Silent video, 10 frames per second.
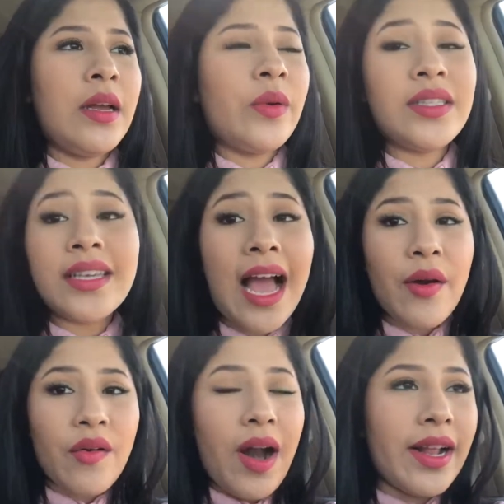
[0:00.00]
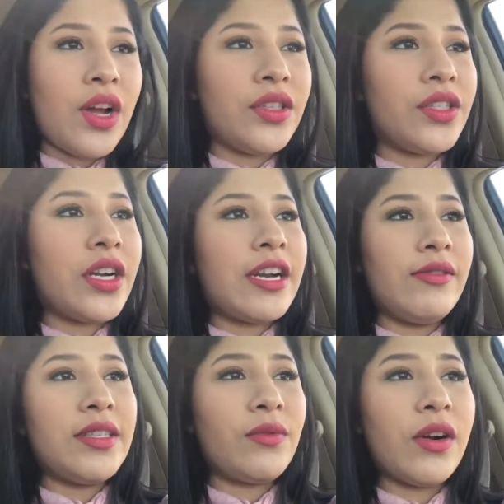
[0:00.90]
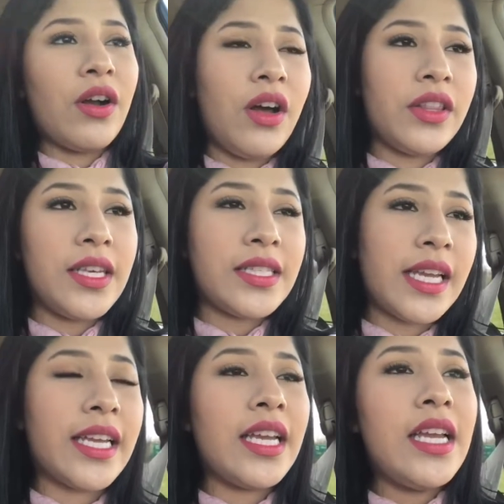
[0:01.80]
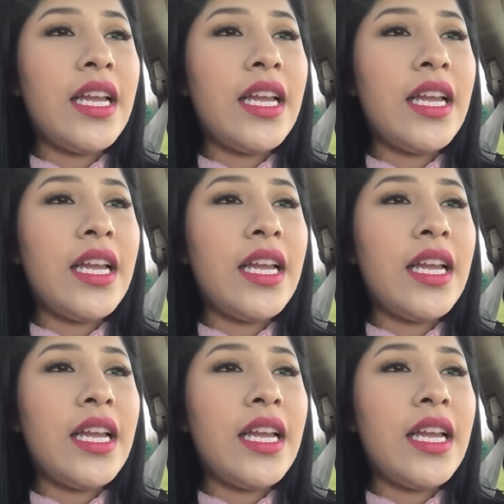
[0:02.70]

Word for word: it was the Outcry concert. It was where all these like